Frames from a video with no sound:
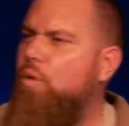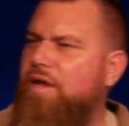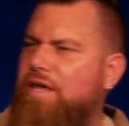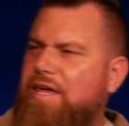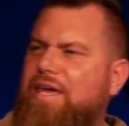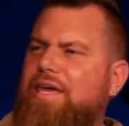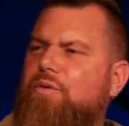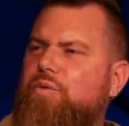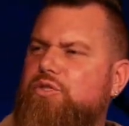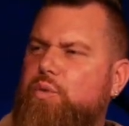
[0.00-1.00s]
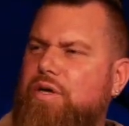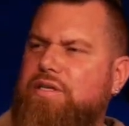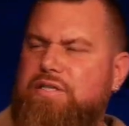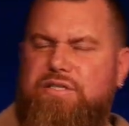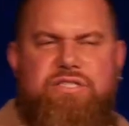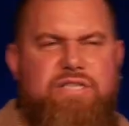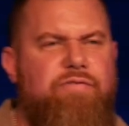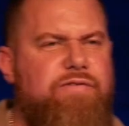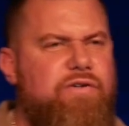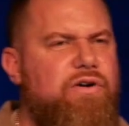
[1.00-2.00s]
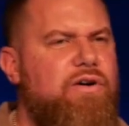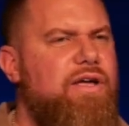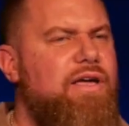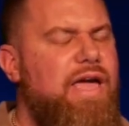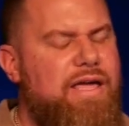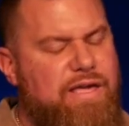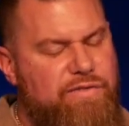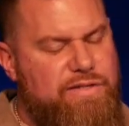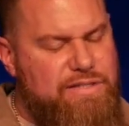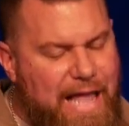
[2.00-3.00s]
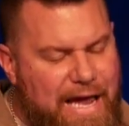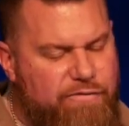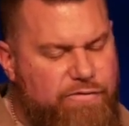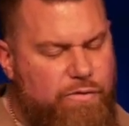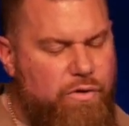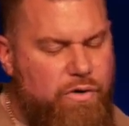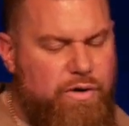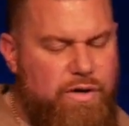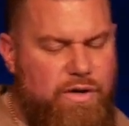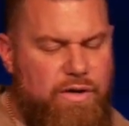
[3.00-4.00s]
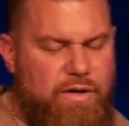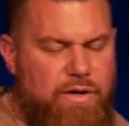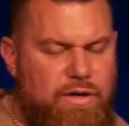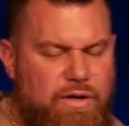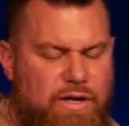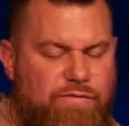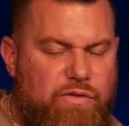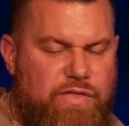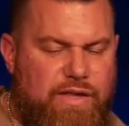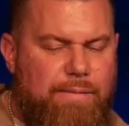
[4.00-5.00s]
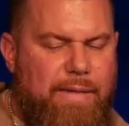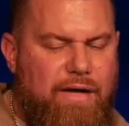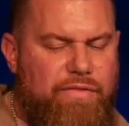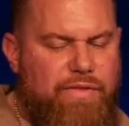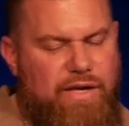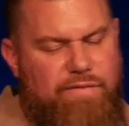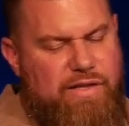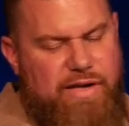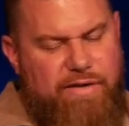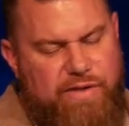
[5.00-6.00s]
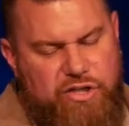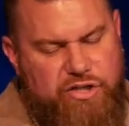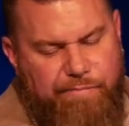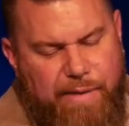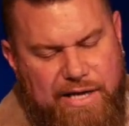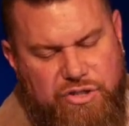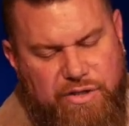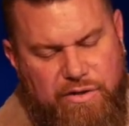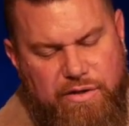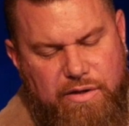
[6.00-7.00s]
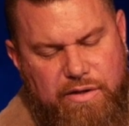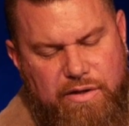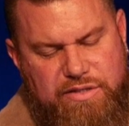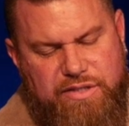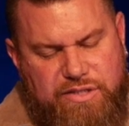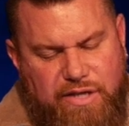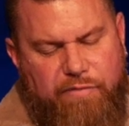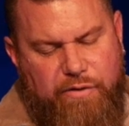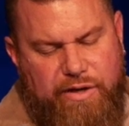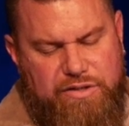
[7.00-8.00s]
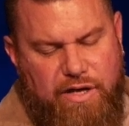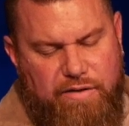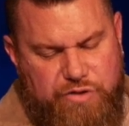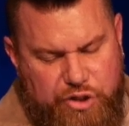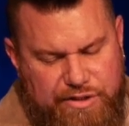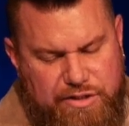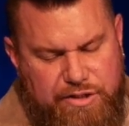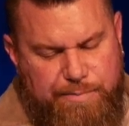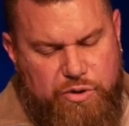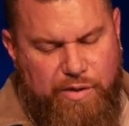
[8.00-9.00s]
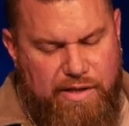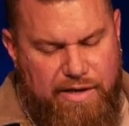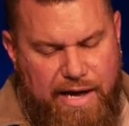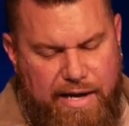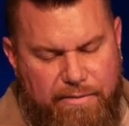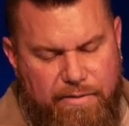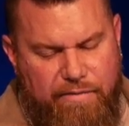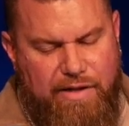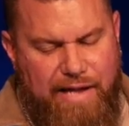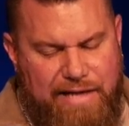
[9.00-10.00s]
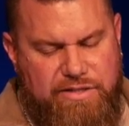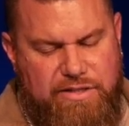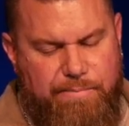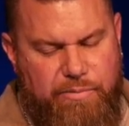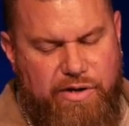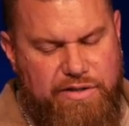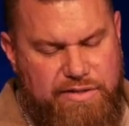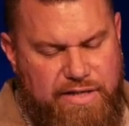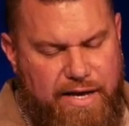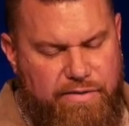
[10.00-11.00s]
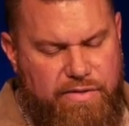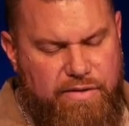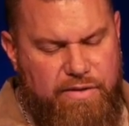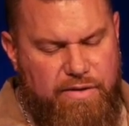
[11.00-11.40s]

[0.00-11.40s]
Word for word: what he was willing to suffer and give his life for if you think about the, even the definition of passion, it's the sufferings of Jesus between the night, the Last Supper, and his death.